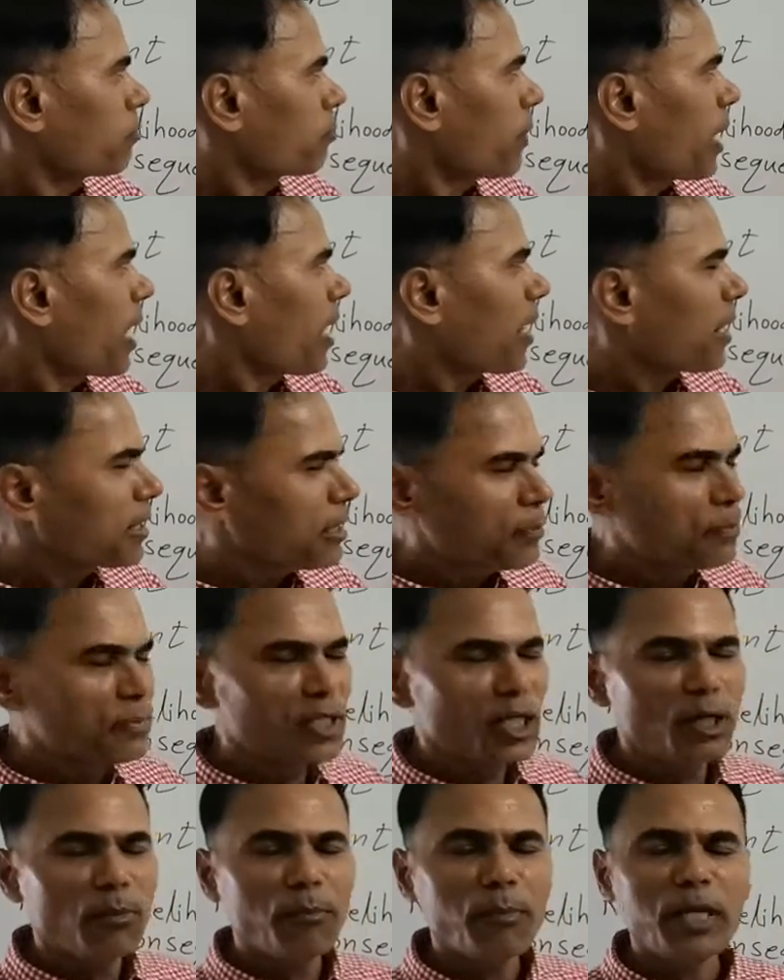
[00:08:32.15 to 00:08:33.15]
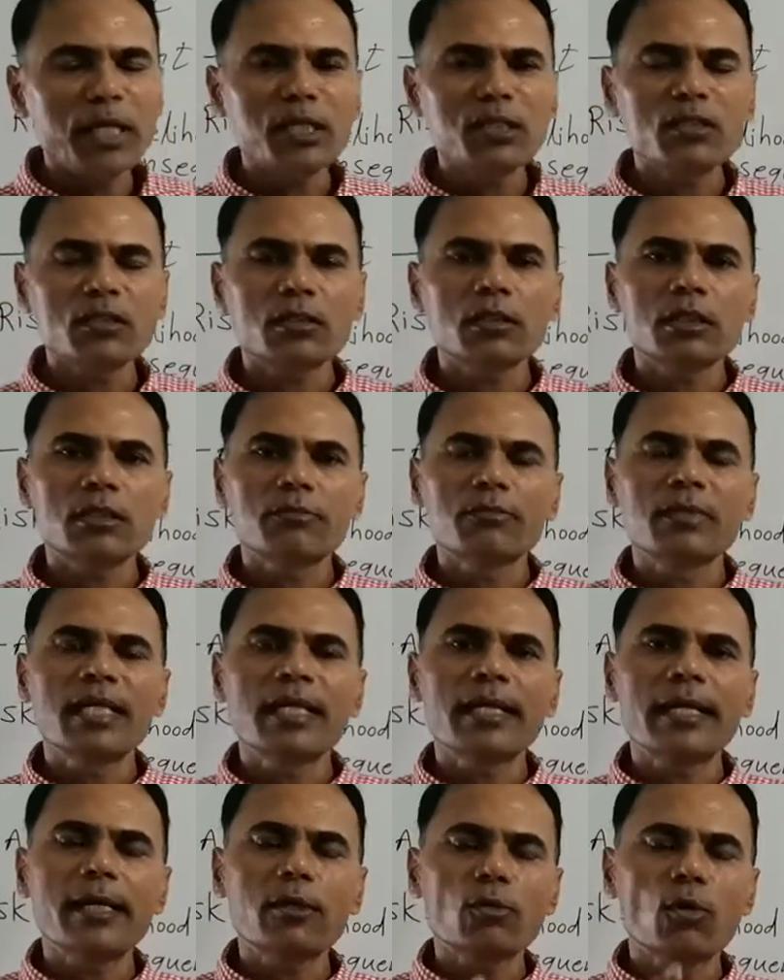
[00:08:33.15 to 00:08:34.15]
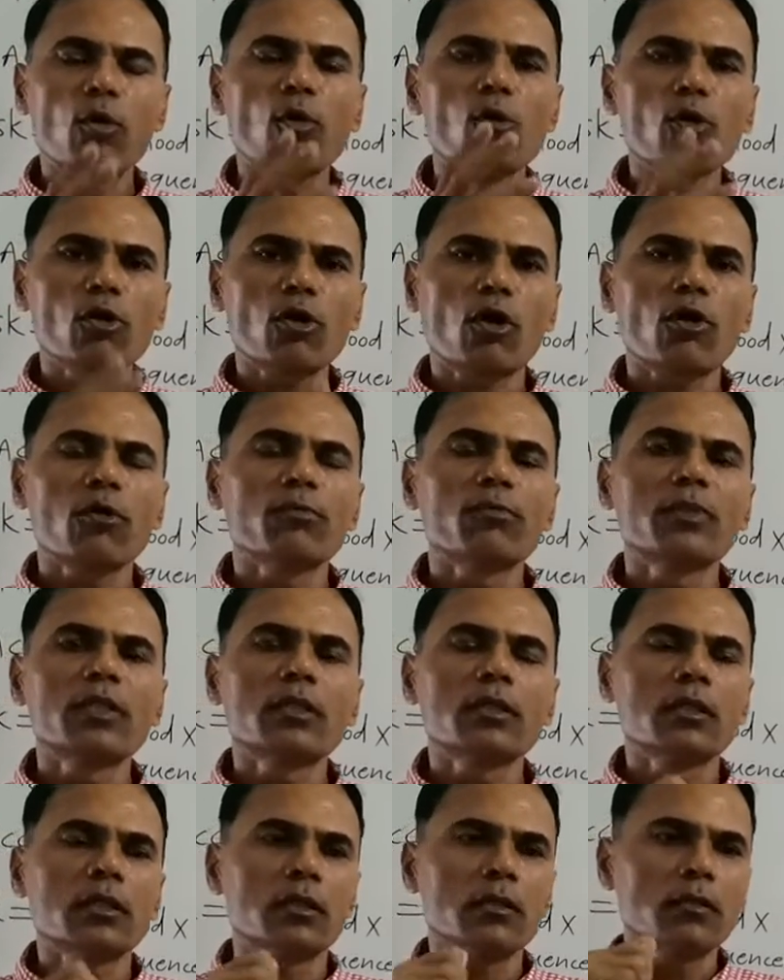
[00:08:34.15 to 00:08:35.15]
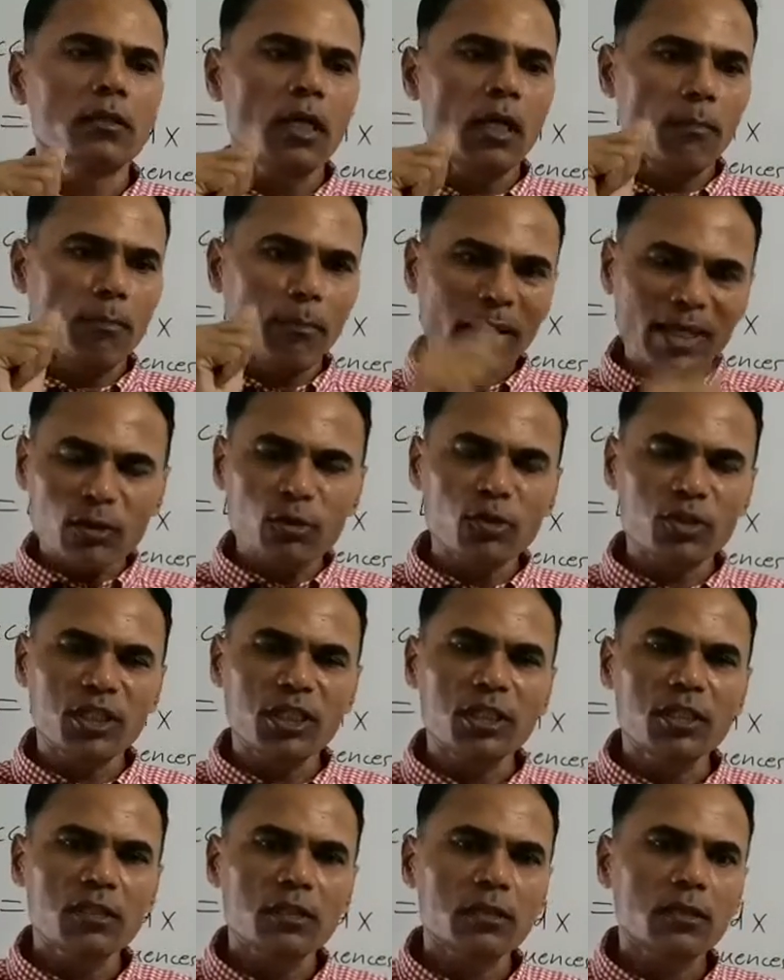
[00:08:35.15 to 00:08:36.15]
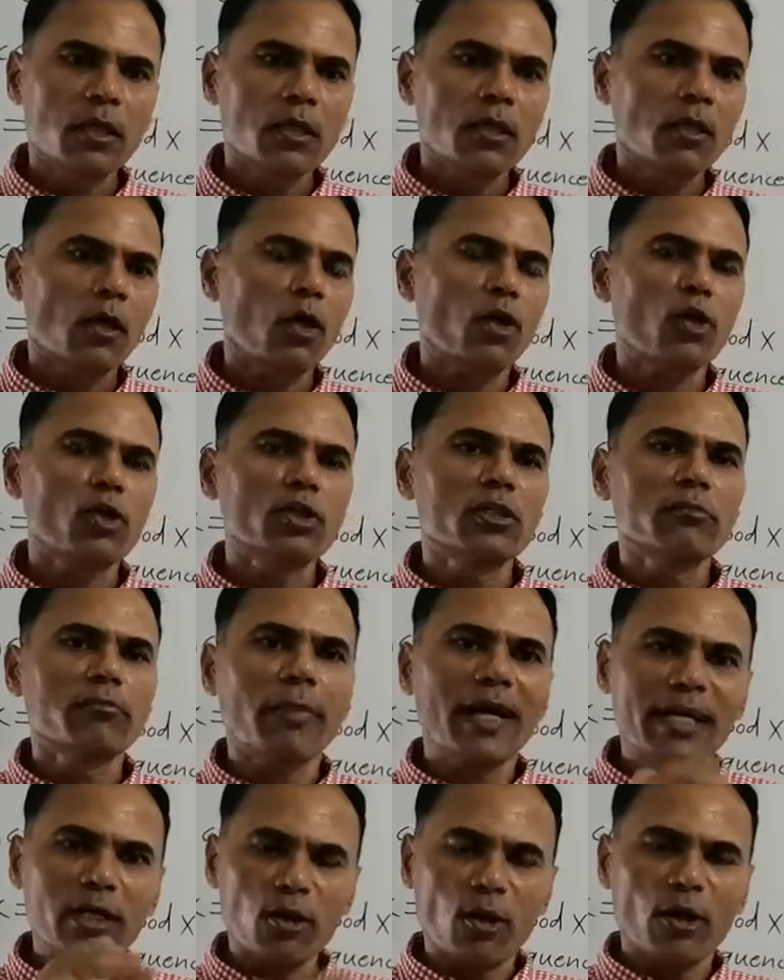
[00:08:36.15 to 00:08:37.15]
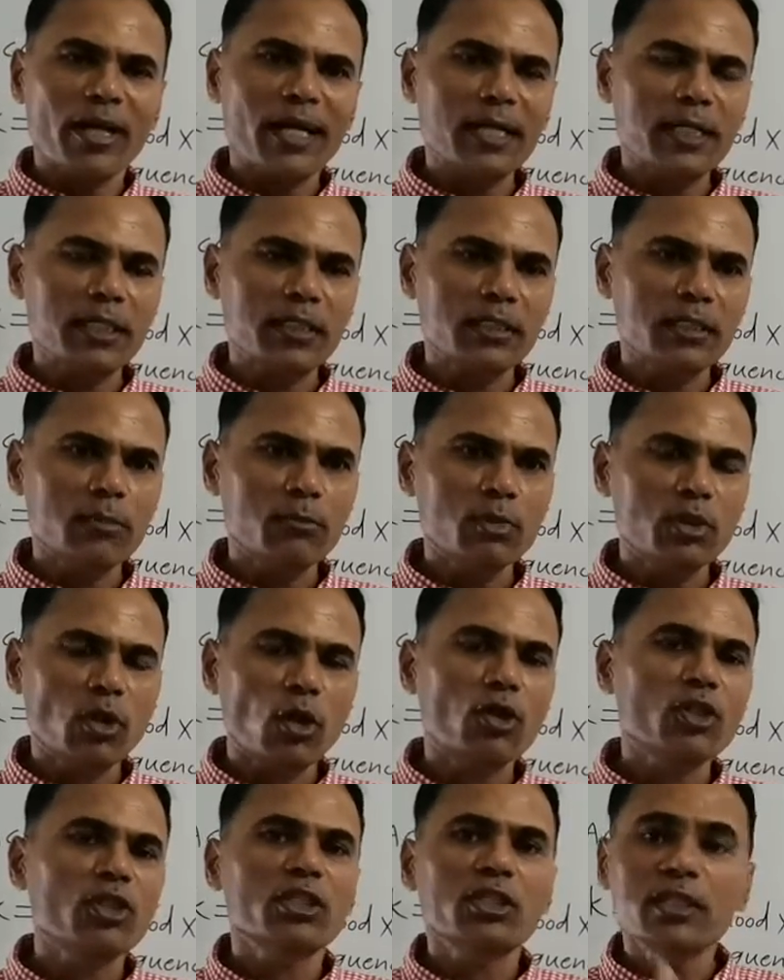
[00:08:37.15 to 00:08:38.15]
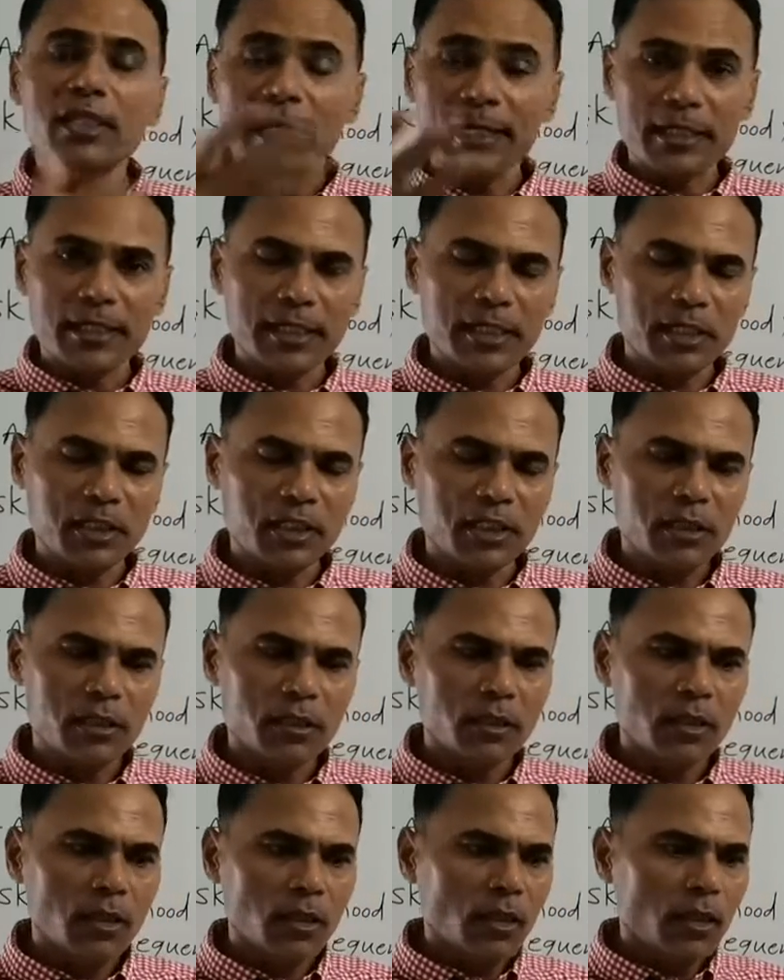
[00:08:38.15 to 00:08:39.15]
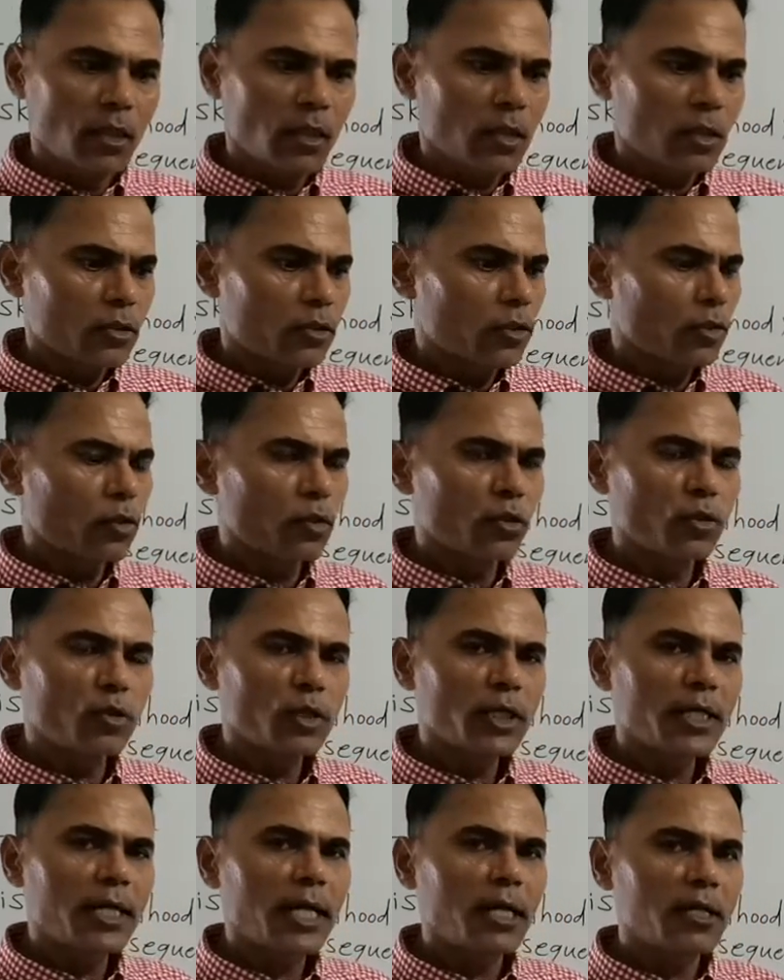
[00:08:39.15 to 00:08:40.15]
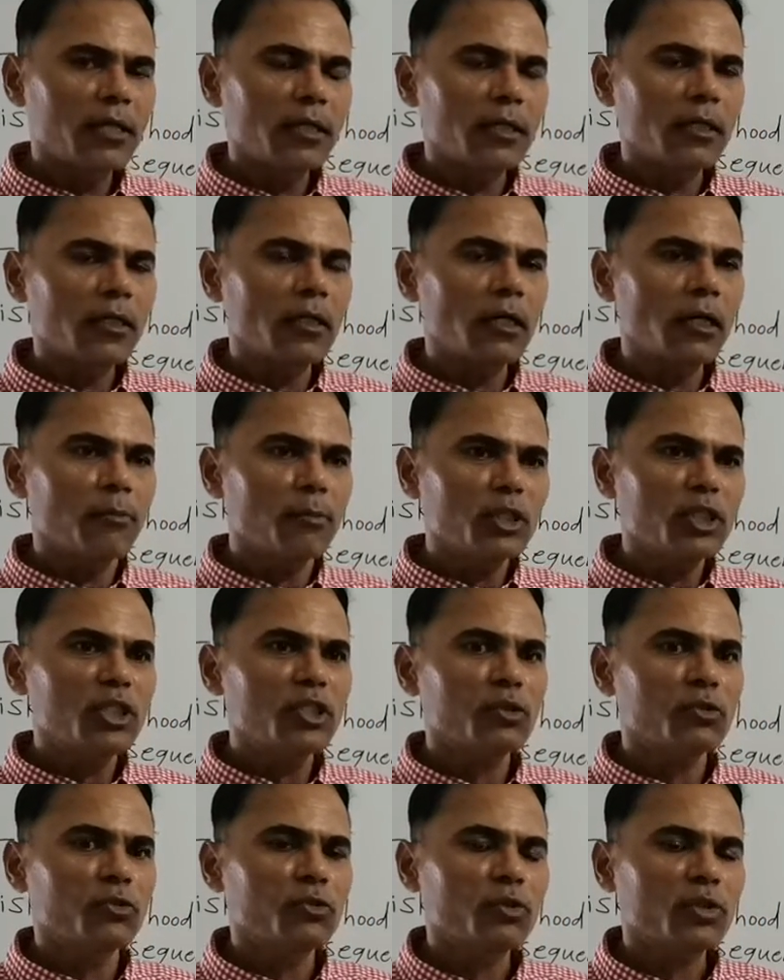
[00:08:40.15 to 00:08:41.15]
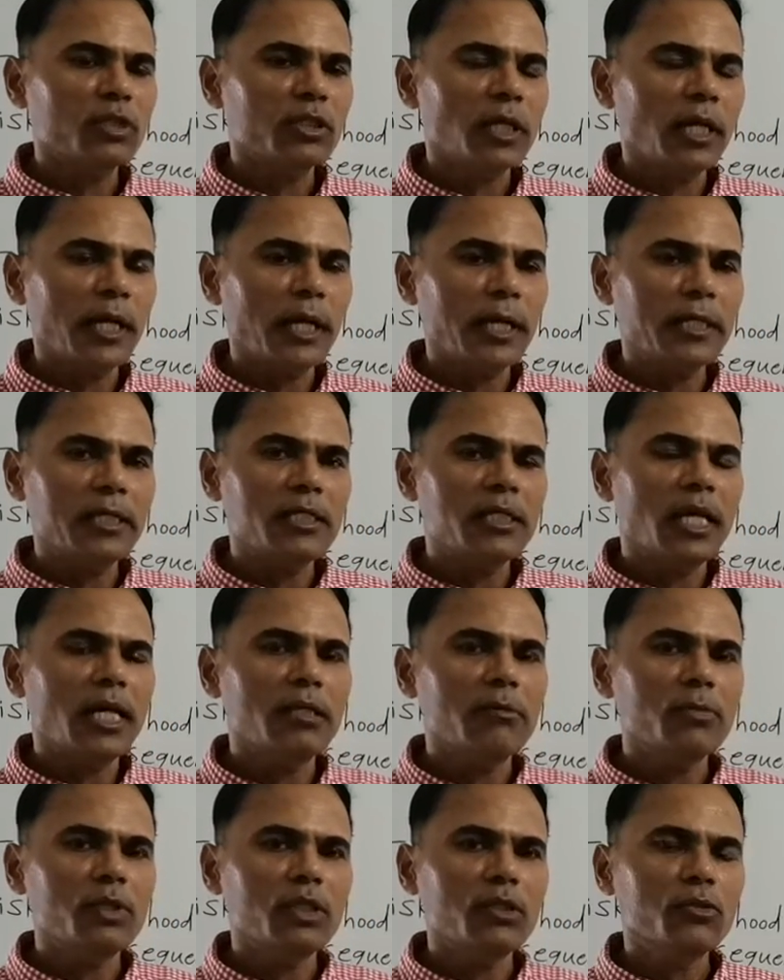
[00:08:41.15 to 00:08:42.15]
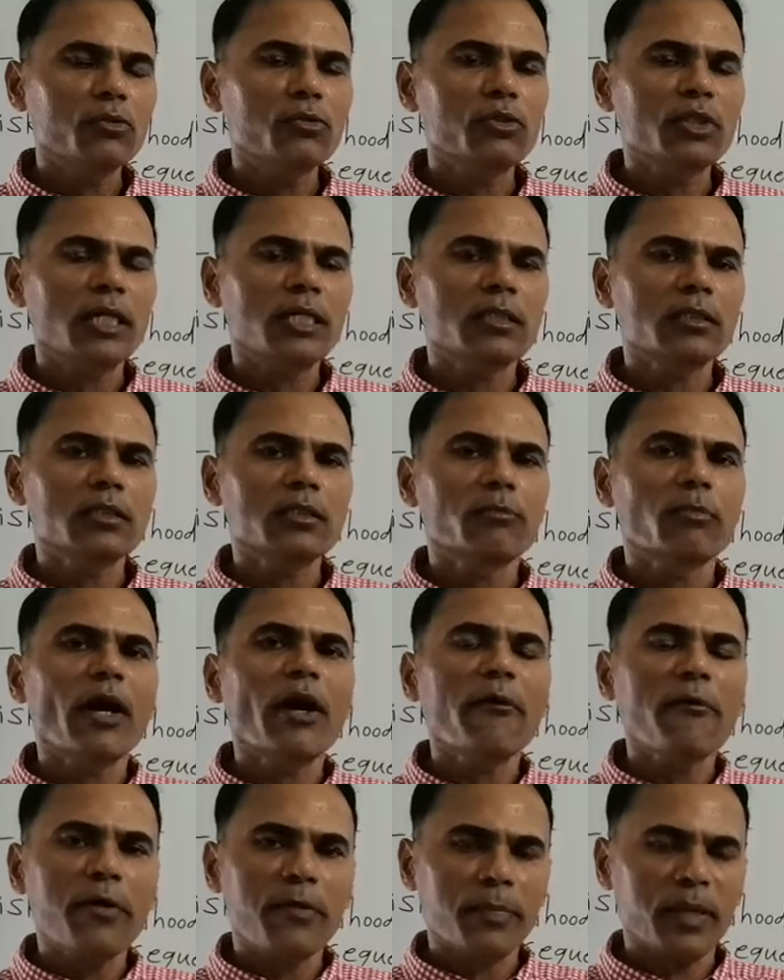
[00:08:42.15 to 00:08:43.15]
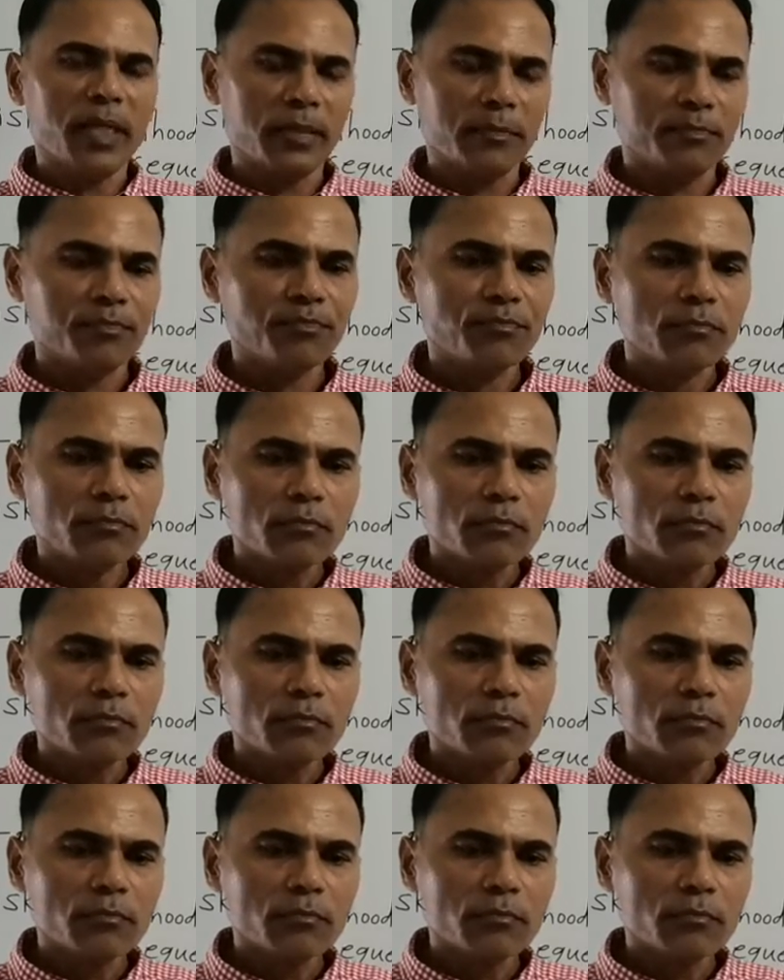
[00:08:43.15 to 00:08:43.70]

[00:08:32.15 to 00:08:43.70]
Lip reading: by different means they get hold of the pathogens or the microorganisms or the select agent, so they can misuse, and it can be used as a bioweapon.